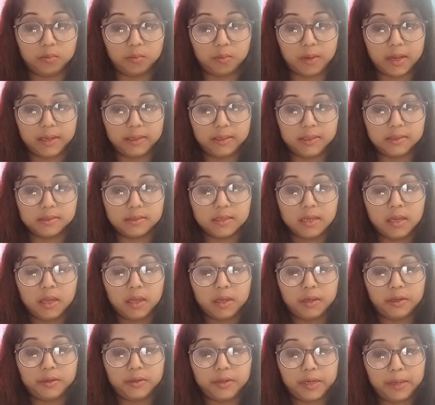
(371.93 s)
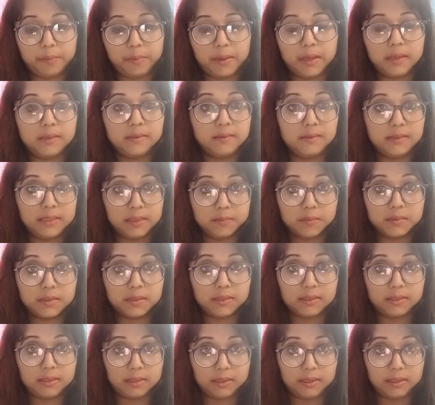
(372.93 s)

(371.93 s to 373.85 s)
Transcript: one is James